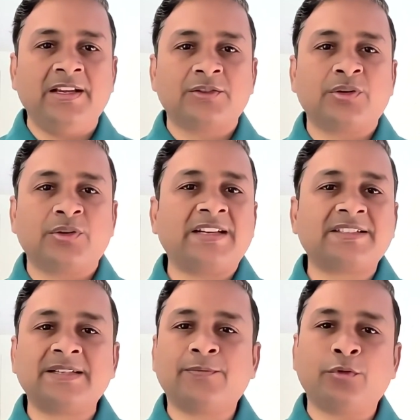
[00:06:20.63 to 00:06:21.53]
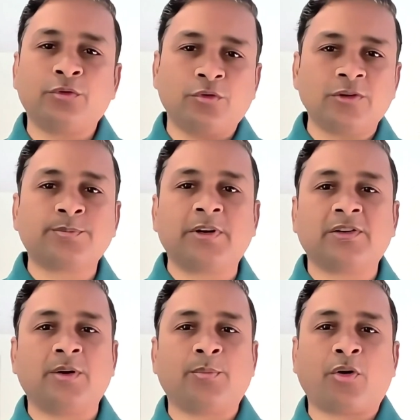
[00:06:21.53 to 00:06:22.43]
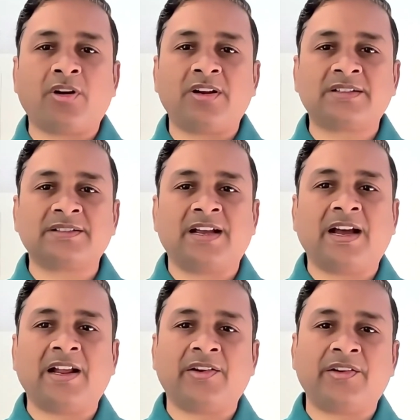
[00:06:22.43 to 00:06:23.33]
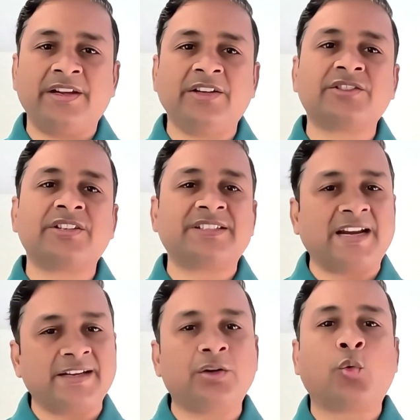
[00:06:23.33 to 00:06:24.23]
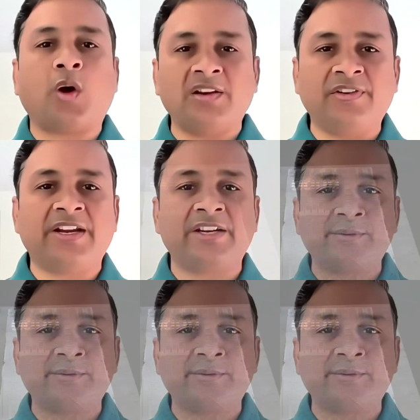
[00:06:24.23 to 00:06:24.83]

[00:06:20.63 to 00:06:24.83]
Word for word: So next step for those particular products are an industry standard qualification